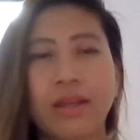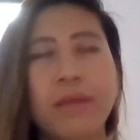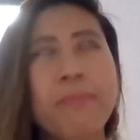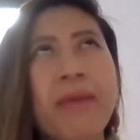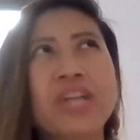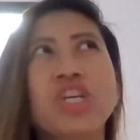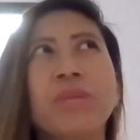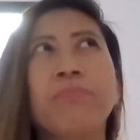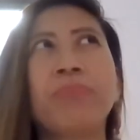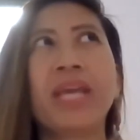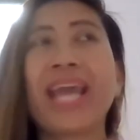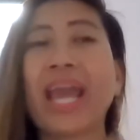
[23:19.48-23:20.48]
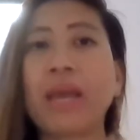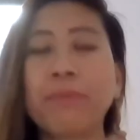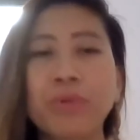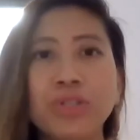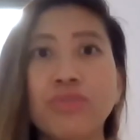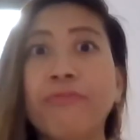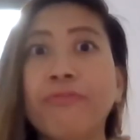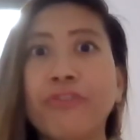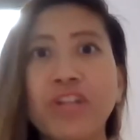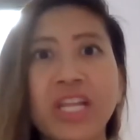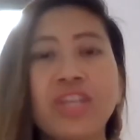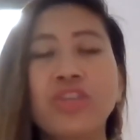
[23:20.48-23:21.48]
Imagine being able to
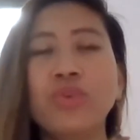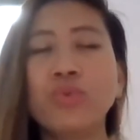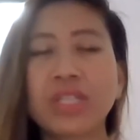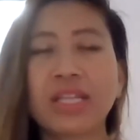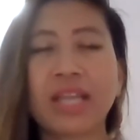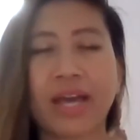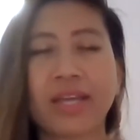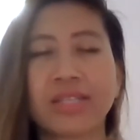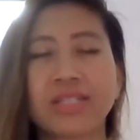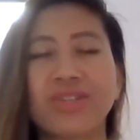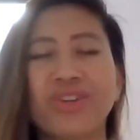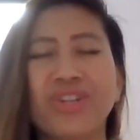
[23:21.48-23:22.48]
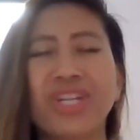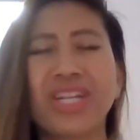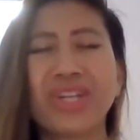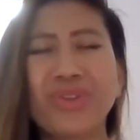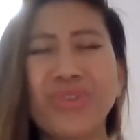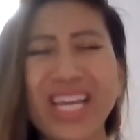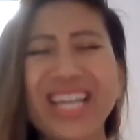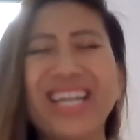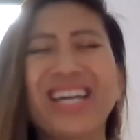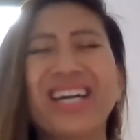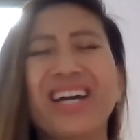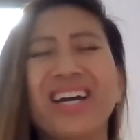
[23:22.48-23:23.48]
fully utilize your
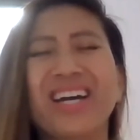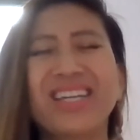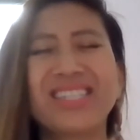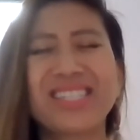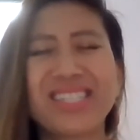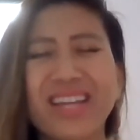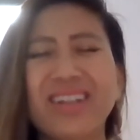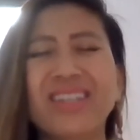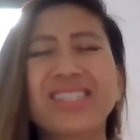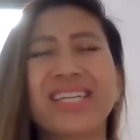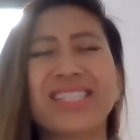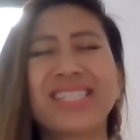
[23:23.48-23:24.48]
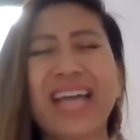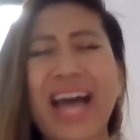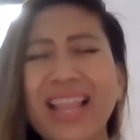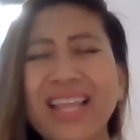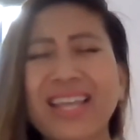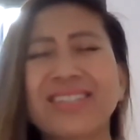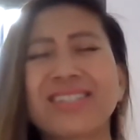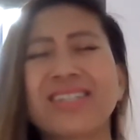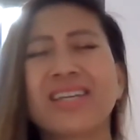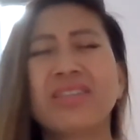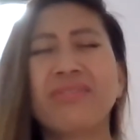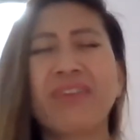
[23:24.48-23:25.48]
unique skills and talents
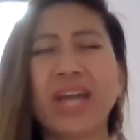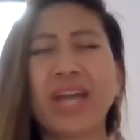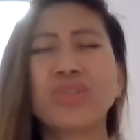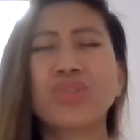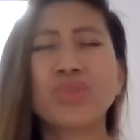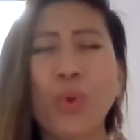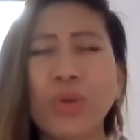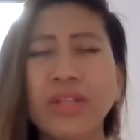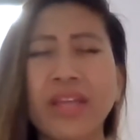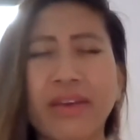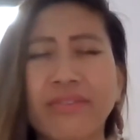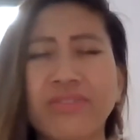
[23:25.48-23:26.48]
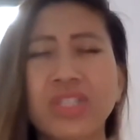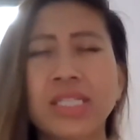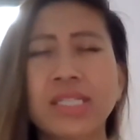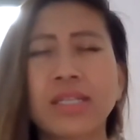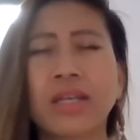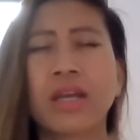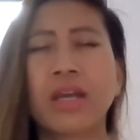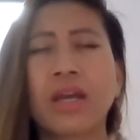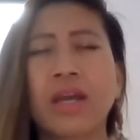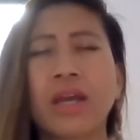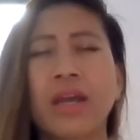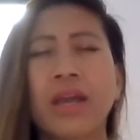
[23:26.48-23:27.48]
and divine soul gifts
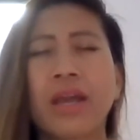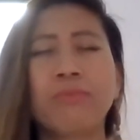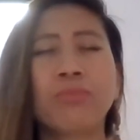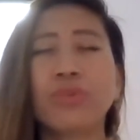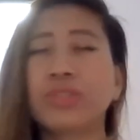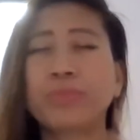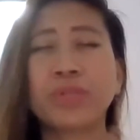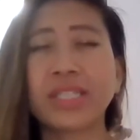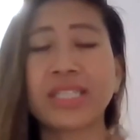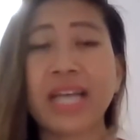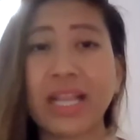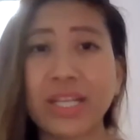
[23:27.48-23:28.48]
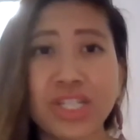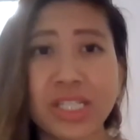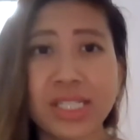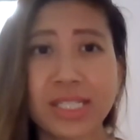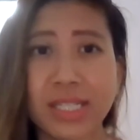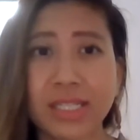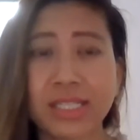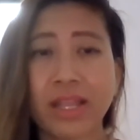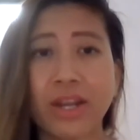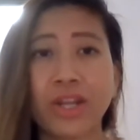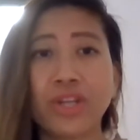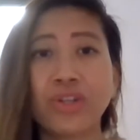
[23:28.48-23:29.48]
and multiple intelligences
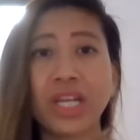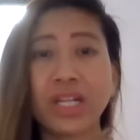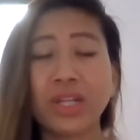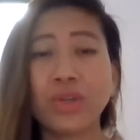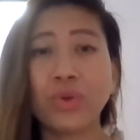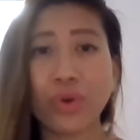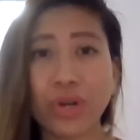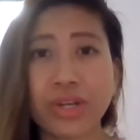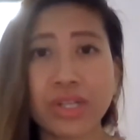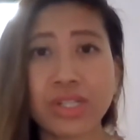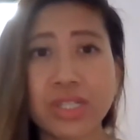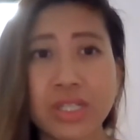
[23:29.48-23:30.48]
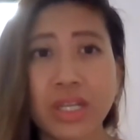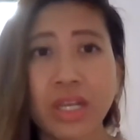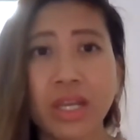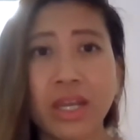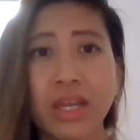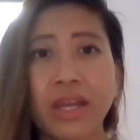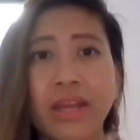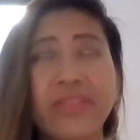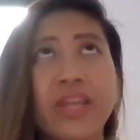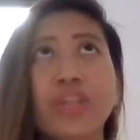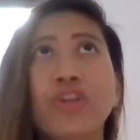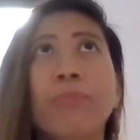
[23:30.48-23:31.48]
that are uniquely yours,
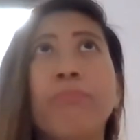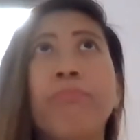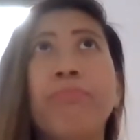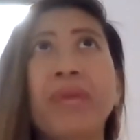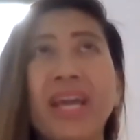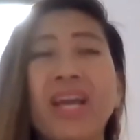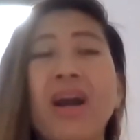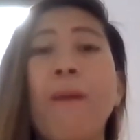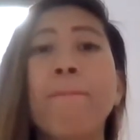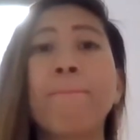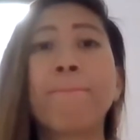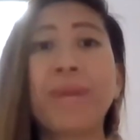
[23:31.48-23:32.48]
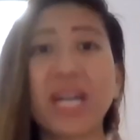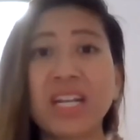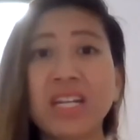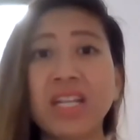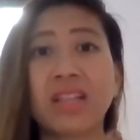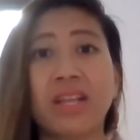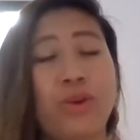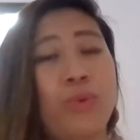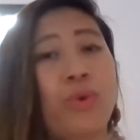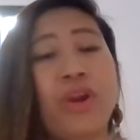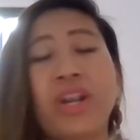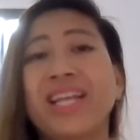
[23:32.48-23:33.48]
and that you're being abundantly
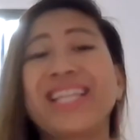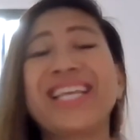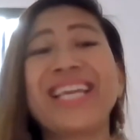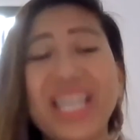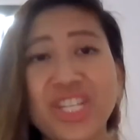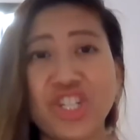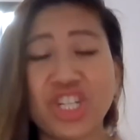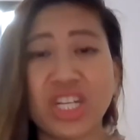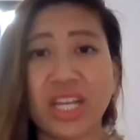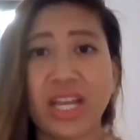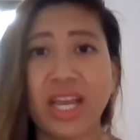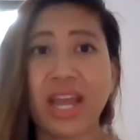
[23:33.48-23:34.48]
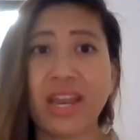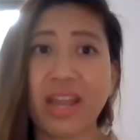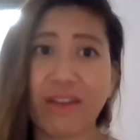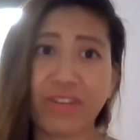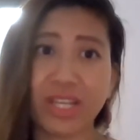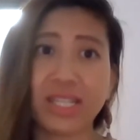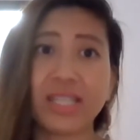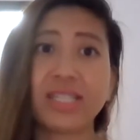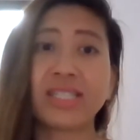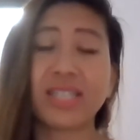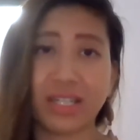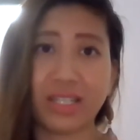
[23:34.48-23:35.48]
rewarded each and every
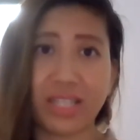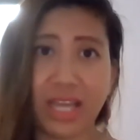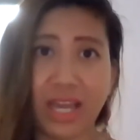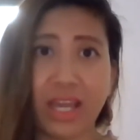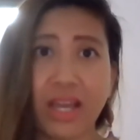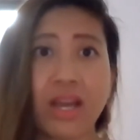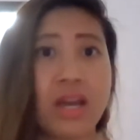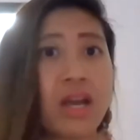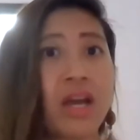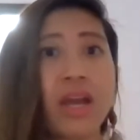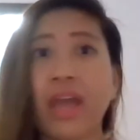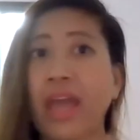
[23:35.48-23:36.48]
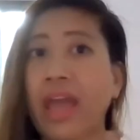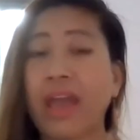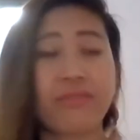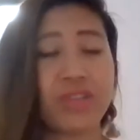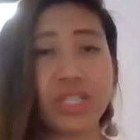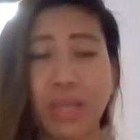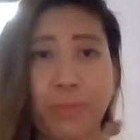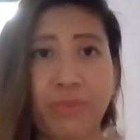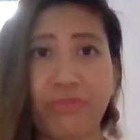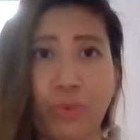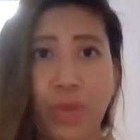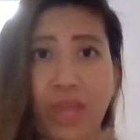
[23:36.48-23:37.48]
single day, every step
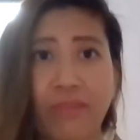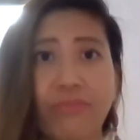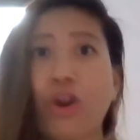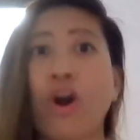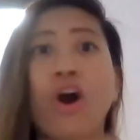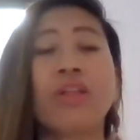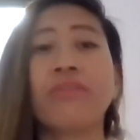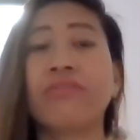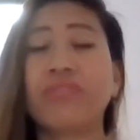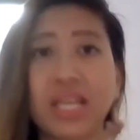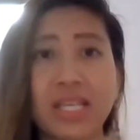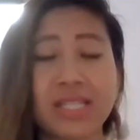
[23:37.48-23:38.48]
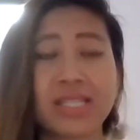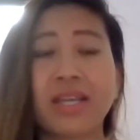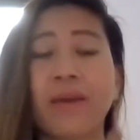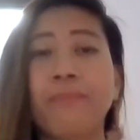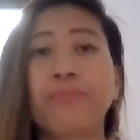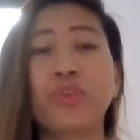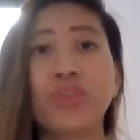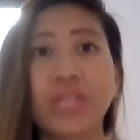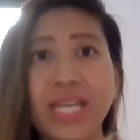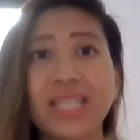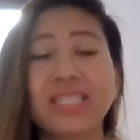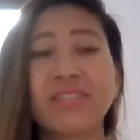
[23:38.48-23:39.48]
of the way, for all of these
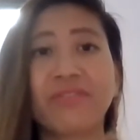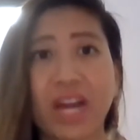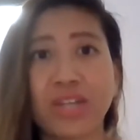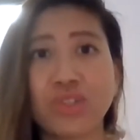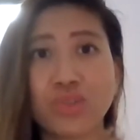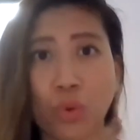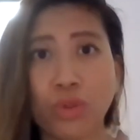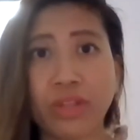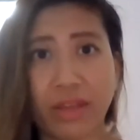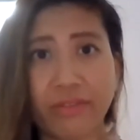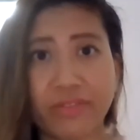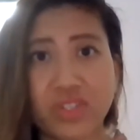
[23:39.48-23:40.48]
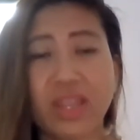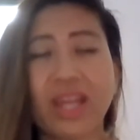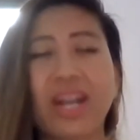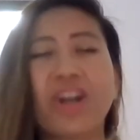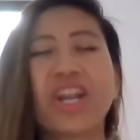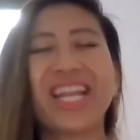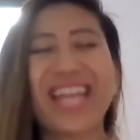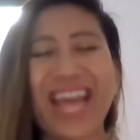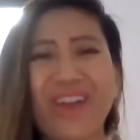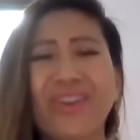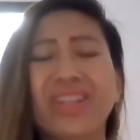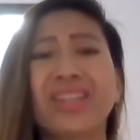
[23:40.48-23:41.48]
unique divine soul gifts that are
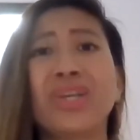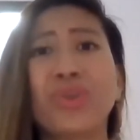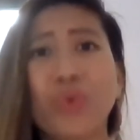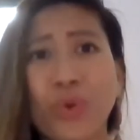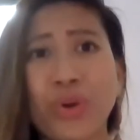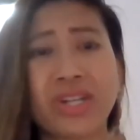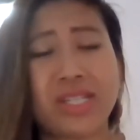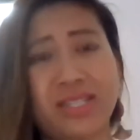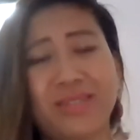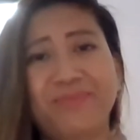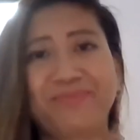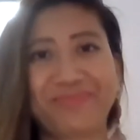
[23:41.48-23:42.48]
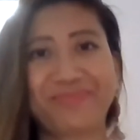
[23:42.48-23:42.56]
inherently yours.